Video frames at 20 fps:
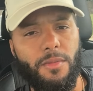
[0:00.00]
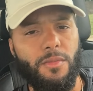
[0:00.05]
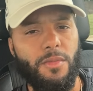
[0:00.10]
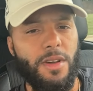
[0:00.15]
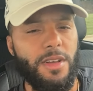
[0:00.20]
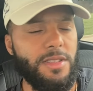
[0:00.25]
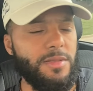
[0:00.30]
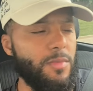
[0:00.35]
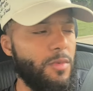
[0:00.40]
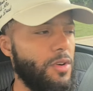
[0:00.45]

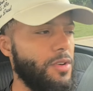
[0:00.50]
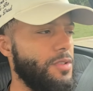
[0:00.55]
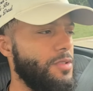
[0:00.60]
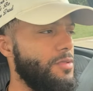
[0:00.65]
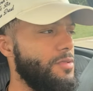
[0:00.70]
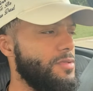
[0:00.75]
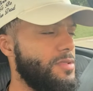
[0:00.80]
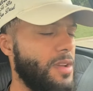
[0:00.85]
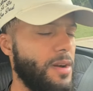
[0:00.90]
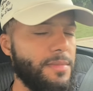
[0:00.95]
As more
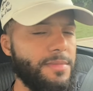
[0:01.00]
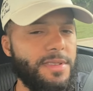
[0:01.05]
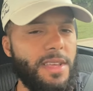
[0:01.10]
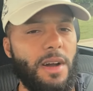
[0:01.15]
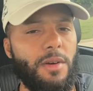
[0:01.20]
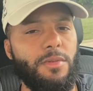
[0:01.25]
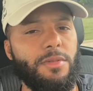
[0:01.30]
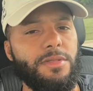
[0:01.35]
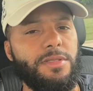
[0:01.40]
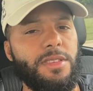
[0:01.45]
news comes
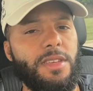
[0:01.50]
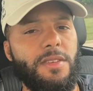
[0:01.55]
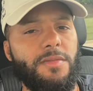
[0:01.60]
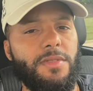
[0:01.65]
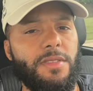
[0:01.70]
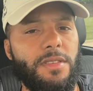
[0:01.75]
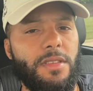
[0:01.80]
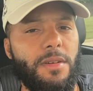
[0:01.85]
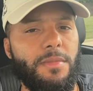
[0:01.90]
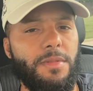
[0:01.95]
out, we'll see if
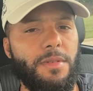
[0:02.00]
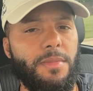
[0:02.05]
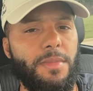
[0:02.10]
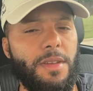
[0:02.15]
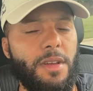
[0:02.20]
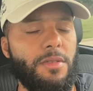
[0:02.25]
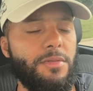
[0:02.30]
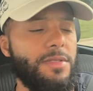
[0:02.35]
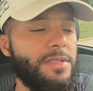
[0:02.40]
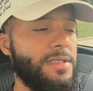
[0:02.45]
the
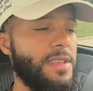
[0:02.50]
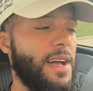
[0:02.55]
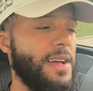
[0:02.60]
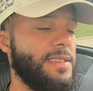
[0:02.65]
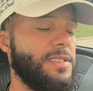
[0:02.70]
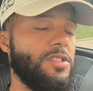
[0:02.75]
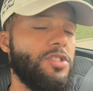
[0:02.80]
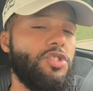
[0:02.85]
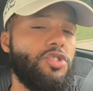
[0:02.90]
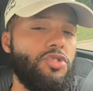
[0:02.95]
WBO decides
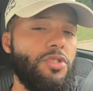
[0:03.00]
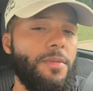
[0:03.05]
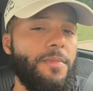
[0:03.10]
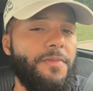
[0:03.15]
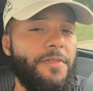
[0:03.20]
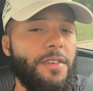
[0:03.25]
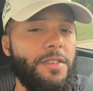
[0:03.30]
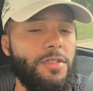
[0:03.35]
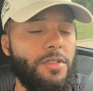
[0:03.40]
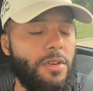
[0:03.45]
to strip
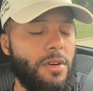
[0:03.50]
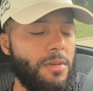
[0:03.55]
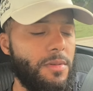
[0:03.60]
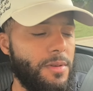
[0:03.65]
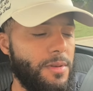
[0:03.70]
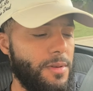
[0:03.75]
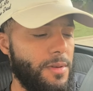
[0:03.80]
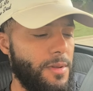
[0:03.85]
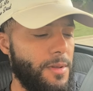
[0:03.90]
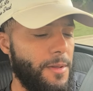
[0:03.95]

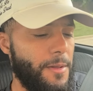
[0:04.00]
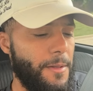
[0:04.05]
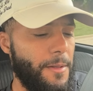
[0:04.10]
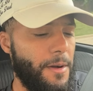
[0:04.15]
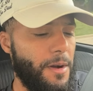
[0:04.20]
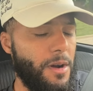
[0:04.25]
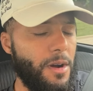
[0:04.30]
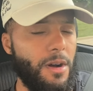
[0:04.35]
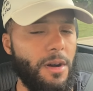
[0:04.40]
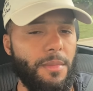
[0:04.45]
Fundora
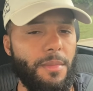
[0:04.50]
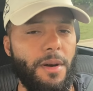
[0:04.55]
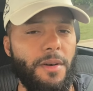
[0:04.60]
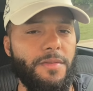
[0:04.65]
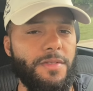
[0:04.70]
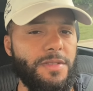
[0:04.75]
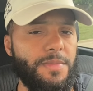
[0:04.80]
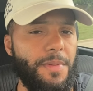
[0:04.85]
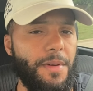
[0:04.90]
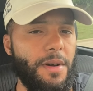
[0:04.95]
of
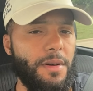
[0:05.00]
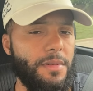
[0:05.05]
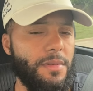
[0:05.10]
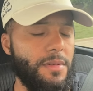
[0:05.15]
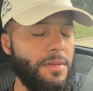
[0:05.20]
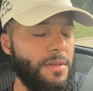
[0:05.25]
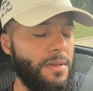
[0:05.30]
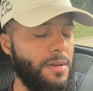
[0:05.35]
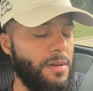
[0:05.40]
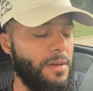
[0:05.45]
his belt,
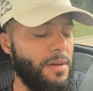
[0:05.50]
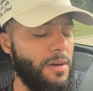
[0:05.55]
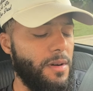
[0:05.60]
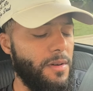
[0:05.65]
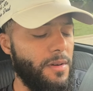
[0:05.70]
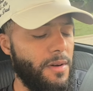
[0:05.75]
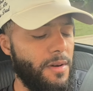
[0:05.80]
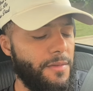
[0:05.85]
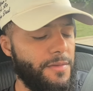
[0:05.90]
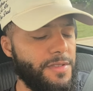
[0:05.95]

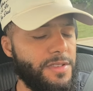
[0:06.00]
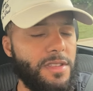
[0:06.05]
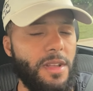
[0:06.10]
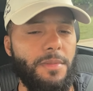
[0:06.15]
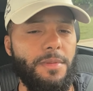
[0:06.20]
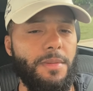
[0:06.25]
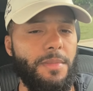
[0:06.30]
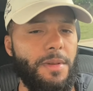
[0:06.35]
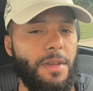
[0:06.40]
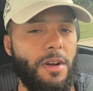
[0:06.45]
of his
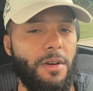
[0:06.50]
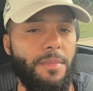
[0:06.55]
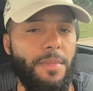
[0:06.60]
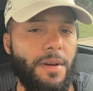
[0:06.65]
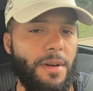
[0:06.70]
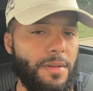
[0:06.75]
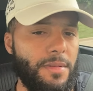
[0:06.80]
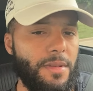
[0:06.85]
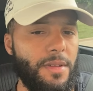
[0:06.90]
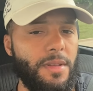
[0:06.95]
WBO
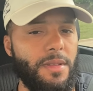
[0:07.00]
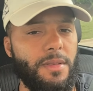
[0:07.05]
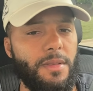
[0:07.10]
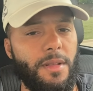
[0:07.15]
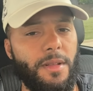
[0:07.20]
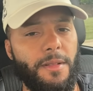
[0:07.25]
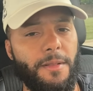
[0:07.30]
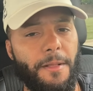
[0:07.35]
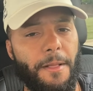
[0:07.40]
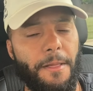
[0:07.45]
belt,
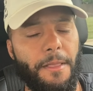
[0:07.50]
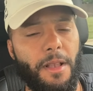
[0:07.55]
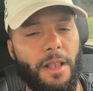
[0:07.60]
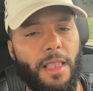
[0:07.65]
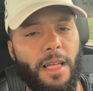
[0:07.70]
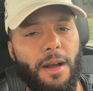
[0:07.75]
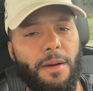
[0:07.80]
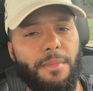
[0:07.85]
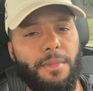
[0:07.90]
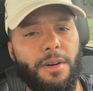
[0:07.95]
and
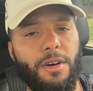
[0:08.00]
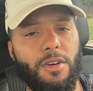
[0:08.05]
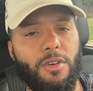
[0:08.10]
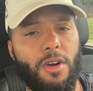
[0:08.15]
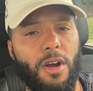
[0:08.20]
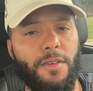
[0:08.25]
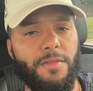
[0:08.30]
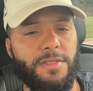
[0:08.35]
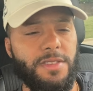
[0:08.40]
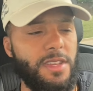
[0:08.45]
allow Bud
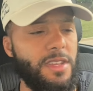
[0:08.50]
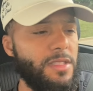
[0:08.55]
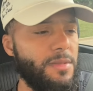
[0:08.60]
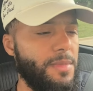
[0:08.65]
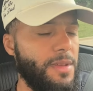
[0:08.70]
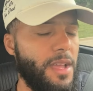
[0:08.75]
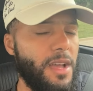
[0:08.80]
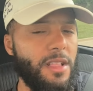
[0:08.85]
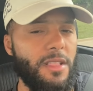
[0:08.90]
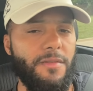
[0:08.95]
Crawford to either
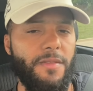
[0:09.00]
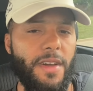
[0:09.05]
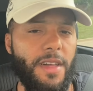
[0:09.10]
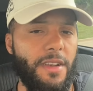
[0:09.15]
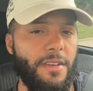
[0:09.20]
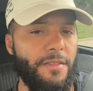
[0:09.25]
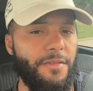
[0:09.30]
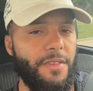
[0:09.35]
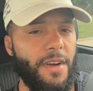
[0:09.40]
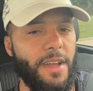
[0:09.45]
be
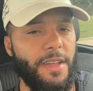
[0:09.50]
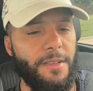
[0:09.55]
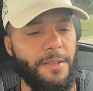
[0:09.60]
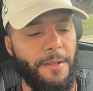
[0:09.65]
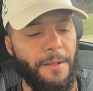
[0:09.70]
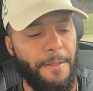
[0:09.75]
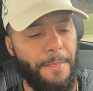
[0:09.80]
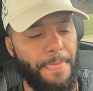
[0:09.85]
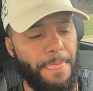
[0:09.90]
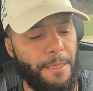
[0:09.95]
elevated or fight
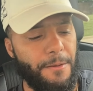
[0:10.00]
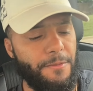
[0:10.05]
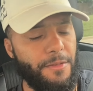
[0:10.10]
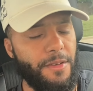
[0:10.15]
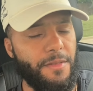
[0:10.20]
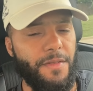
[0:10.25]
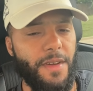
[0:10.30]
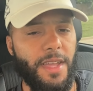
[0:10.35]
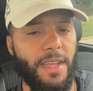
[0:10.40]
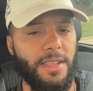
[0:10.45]
for
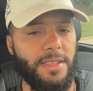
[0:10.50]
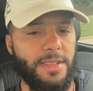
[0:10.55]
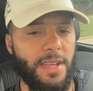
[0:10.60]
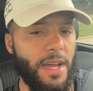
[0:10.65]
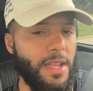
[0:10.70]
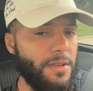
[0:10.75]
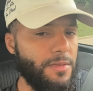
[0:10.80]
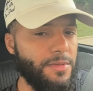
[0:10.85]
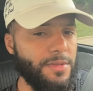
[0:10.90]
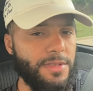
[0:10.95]
the vacant
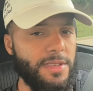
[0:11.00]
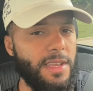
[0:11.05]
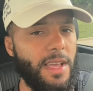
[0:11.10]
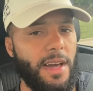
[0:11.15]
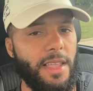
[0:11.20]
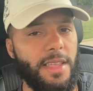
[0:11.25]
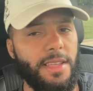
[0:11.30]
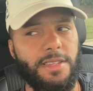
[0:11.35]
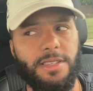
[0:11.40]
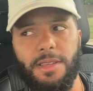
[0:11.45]
title. We'll see
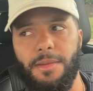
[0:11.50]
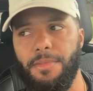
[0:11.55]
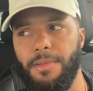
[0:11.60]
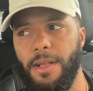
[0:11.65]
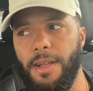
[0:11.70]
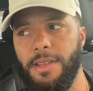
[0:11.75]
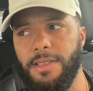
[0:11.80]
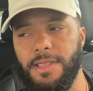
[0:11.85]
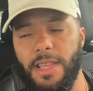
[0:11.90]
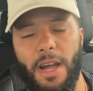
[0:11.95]
how that shit
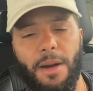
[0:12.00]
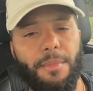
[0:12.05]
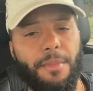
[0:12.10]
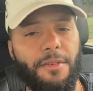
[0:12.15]
plays out.